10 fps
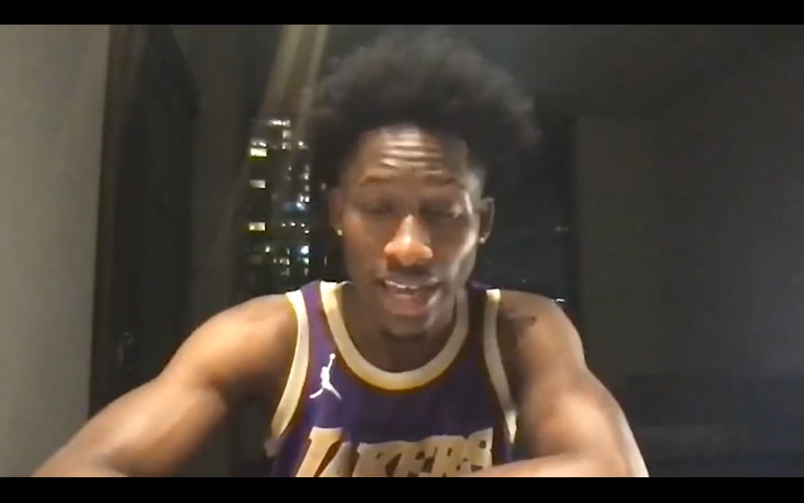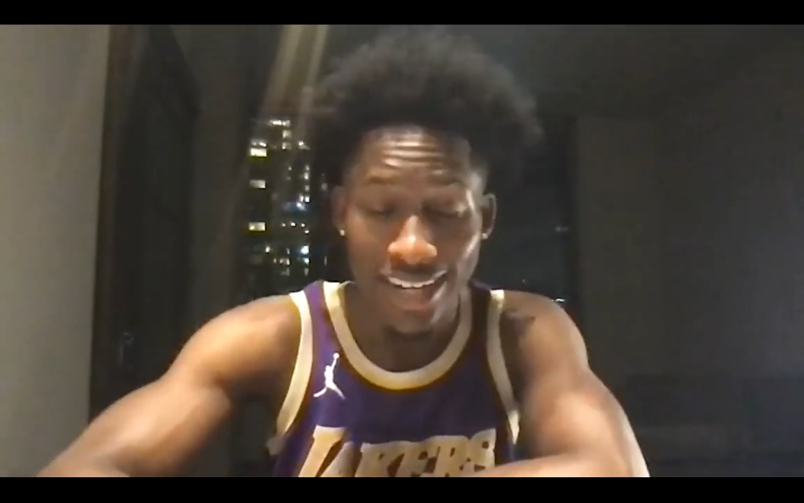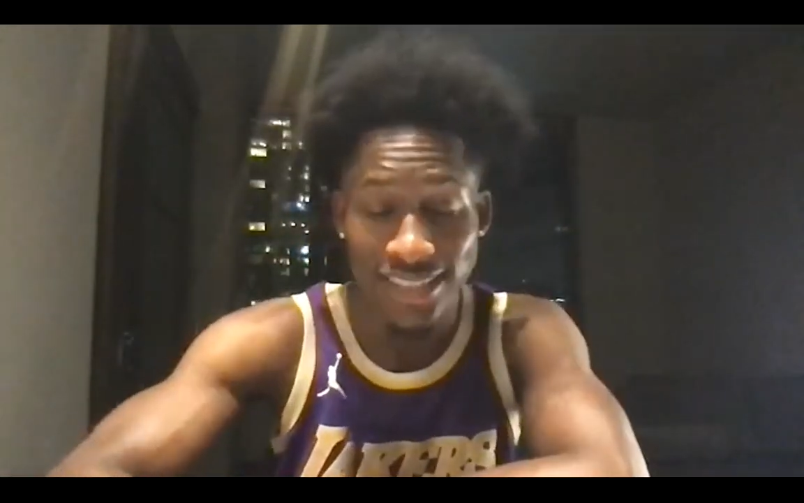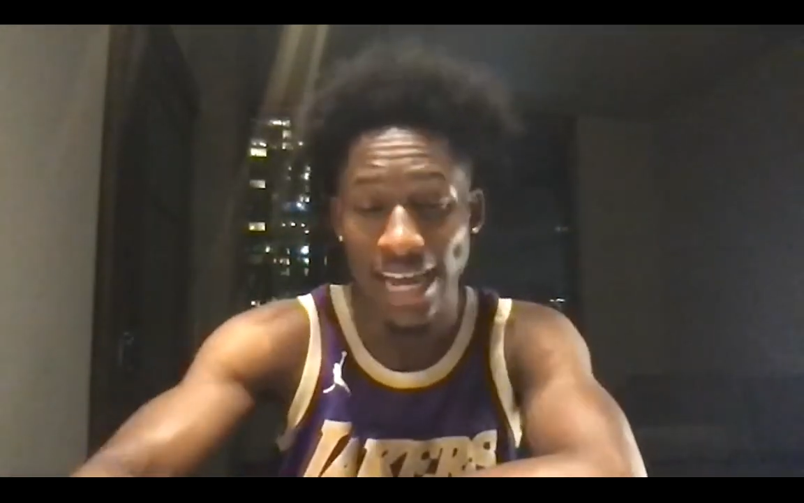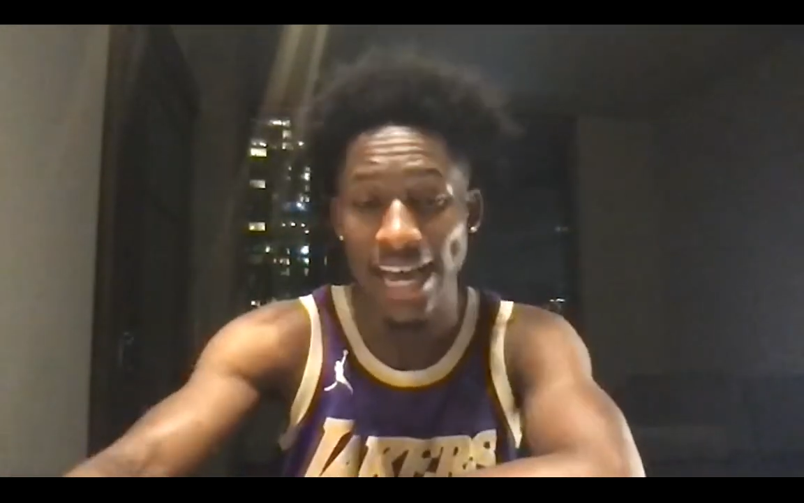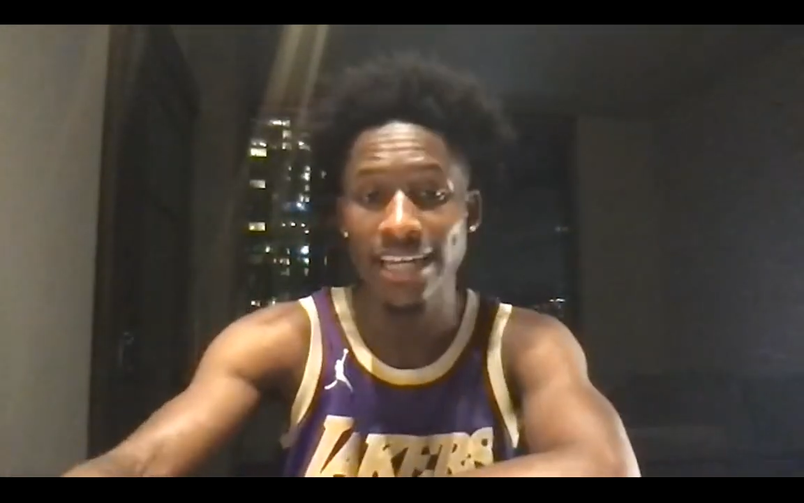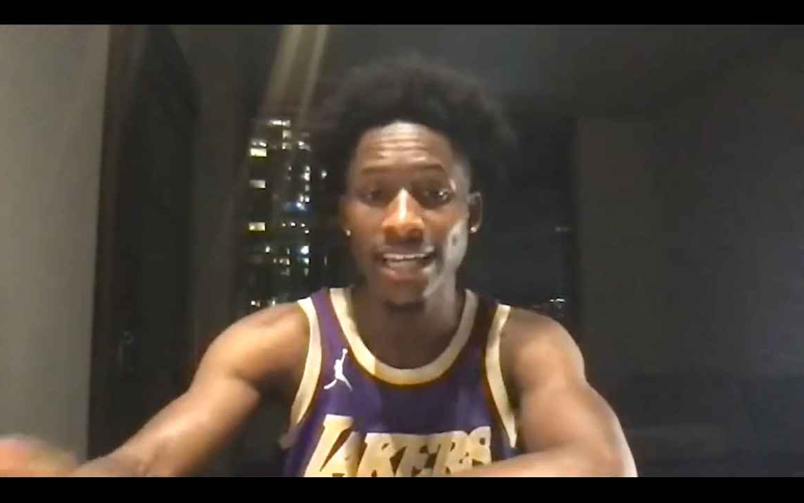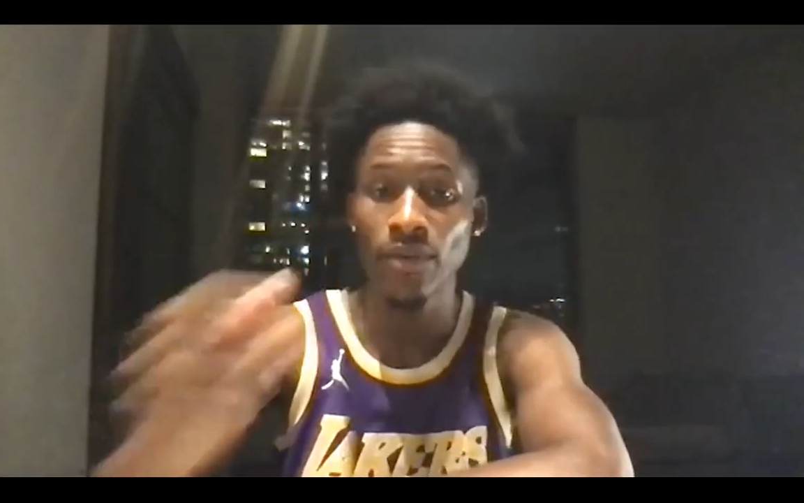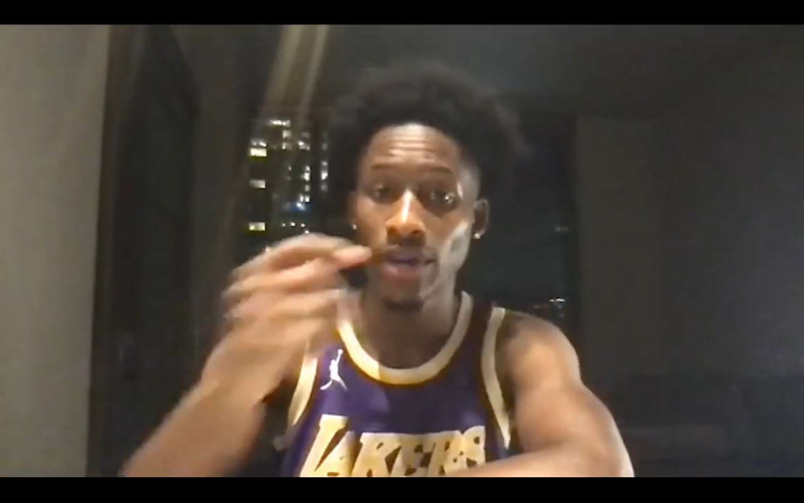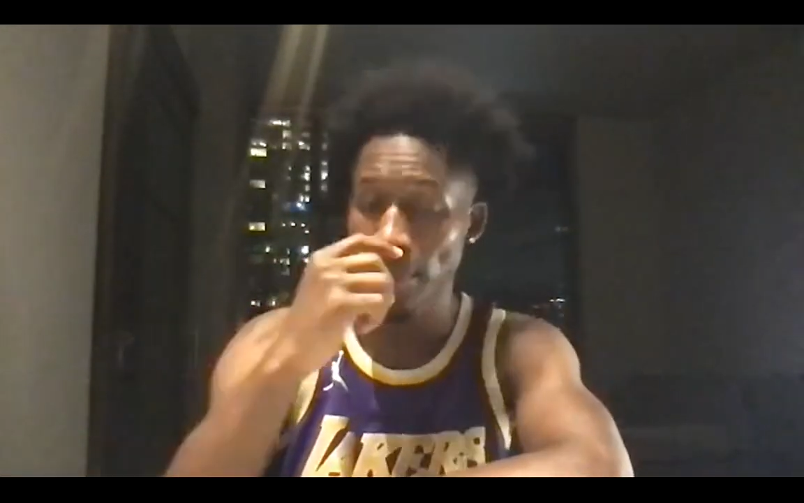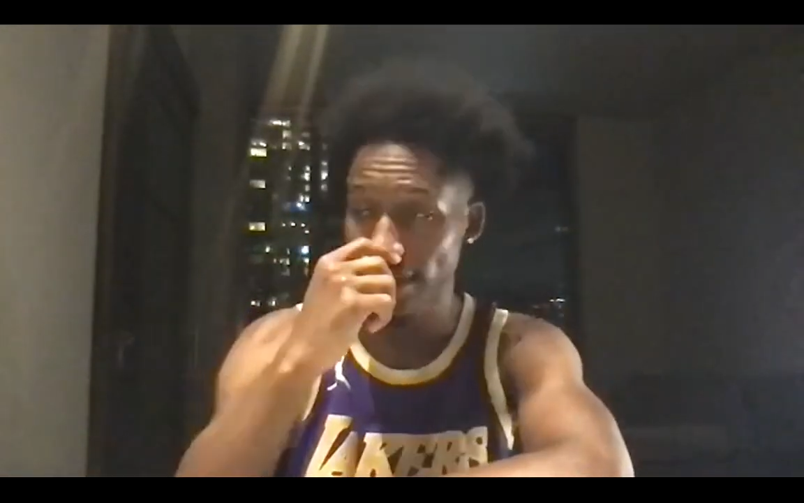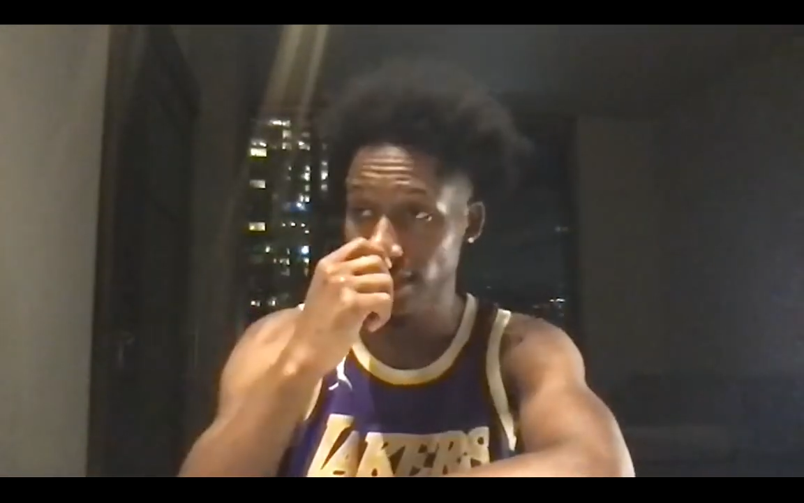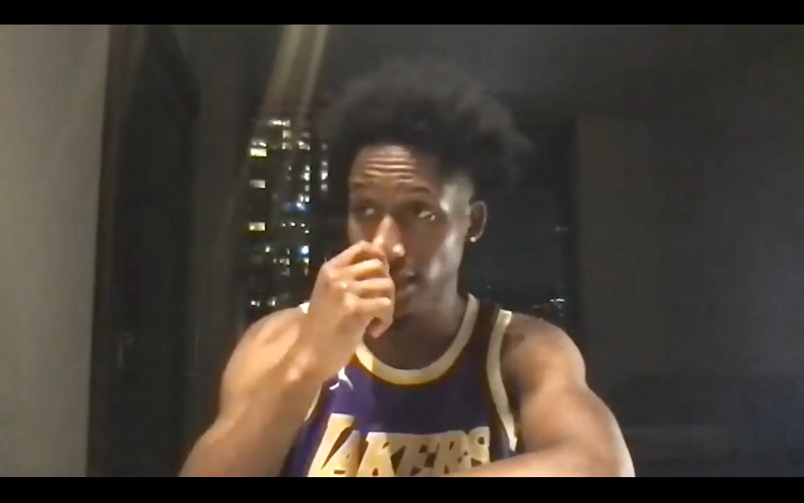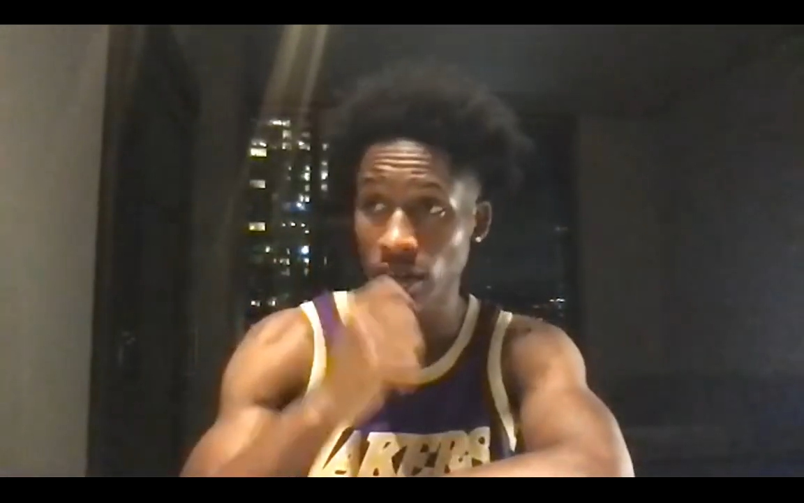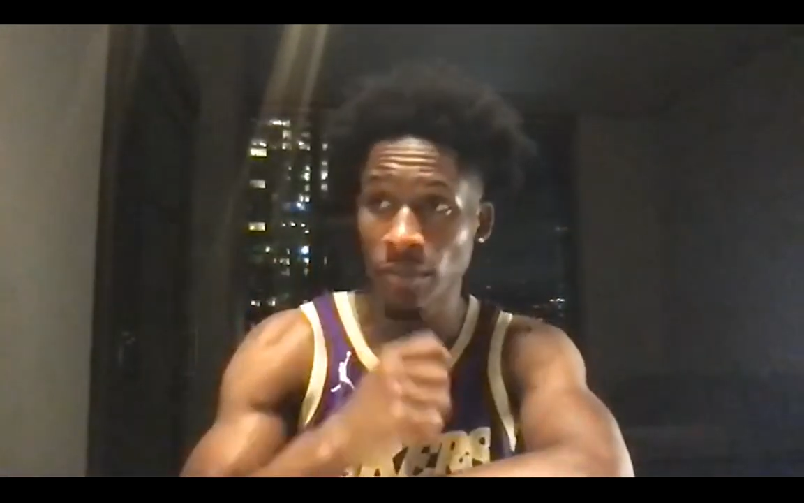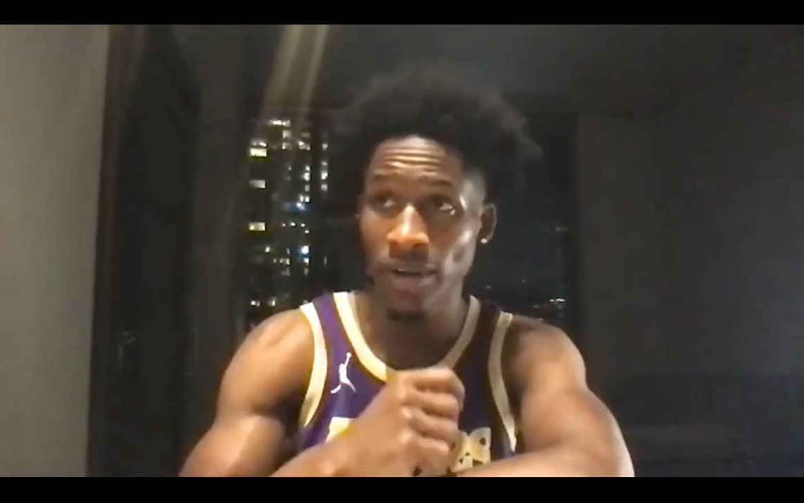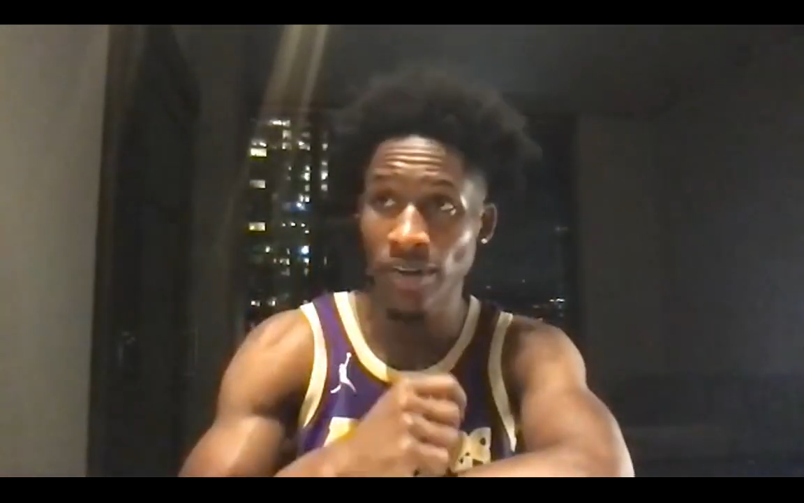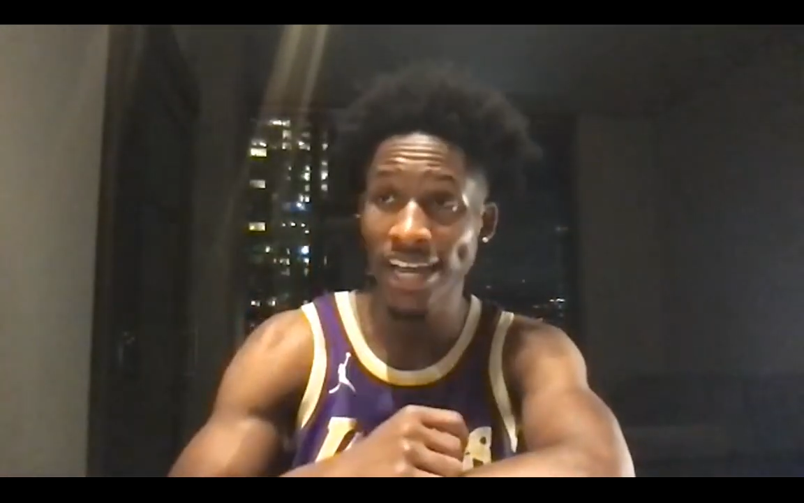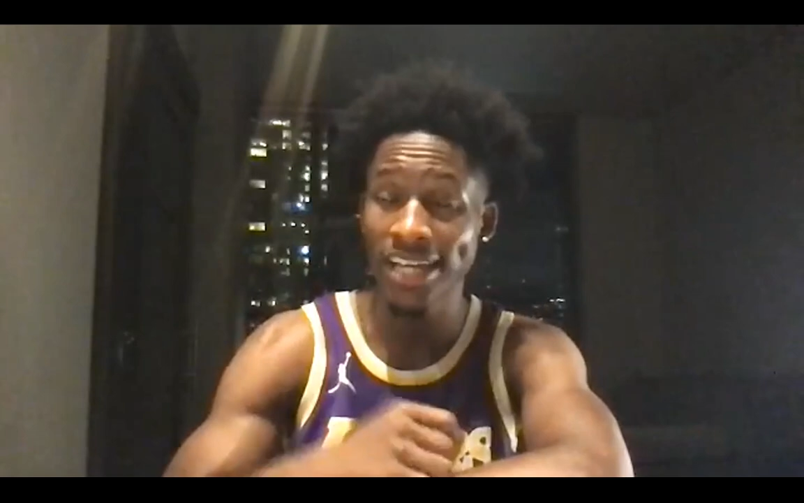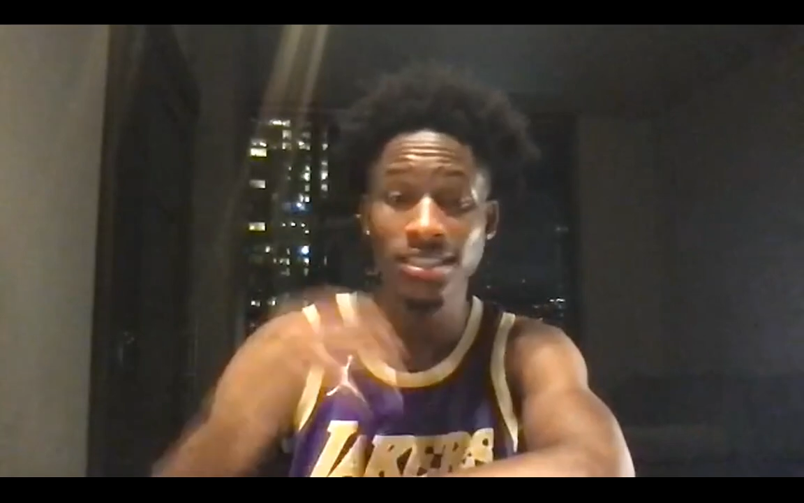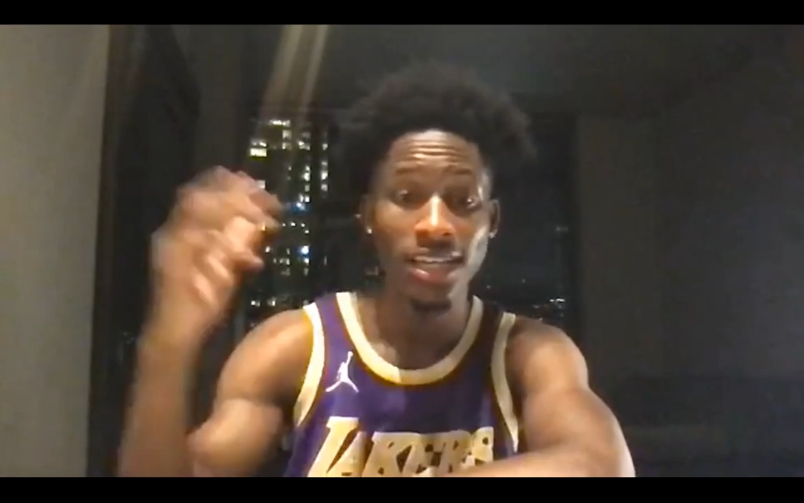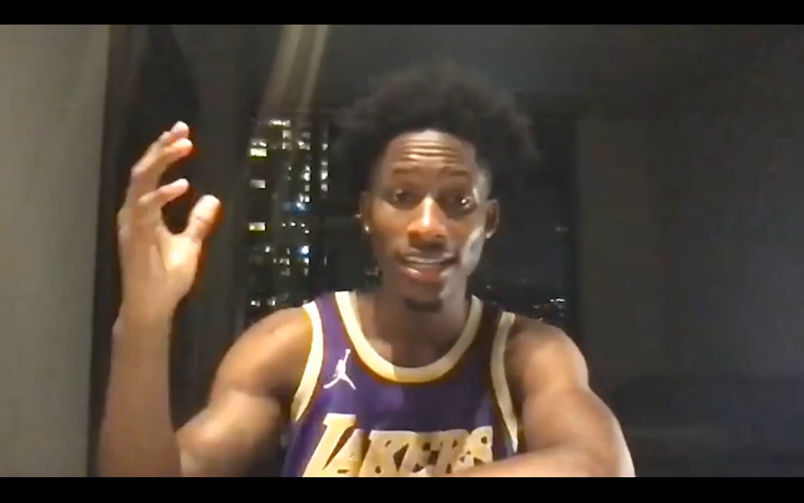And this idea, what he about to talk about, guys,